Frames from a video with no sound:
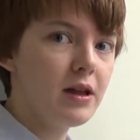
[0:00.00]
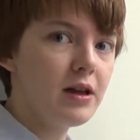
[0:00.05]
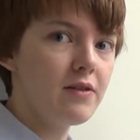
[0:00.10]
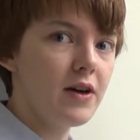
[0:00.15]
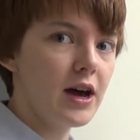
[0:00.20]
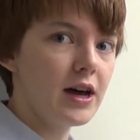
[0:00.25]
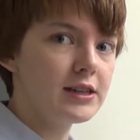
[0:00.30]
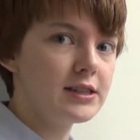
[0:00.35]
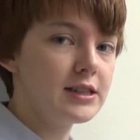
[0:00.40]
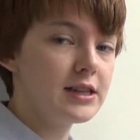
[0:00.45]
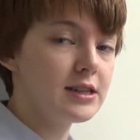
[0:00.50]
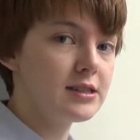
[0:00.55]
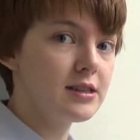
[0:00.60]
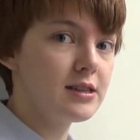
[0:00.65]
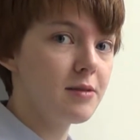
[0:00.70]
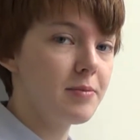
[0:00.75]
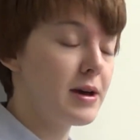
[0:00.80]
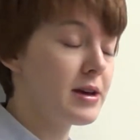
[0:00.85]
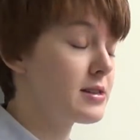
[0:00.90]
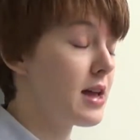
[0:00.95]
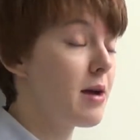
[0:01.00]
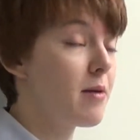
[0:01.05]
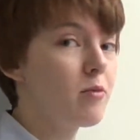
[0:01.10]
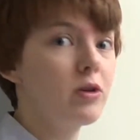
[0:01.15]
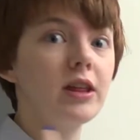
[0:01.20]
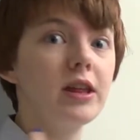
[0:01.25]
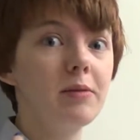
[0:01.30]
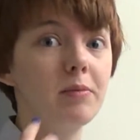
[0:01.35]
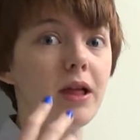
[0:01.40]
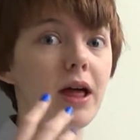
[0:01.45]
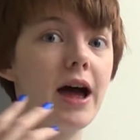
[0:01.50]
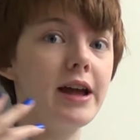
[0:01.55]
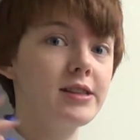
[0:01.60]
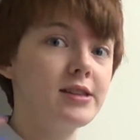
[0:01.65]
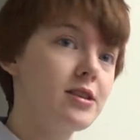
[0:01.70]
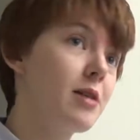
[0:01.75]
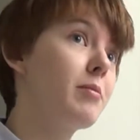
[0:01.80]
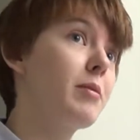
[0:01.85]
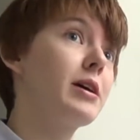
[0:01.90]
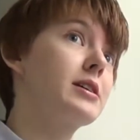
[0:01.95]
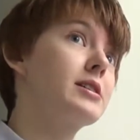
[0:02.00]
have asked us in the past. I'm really blind, so I'm like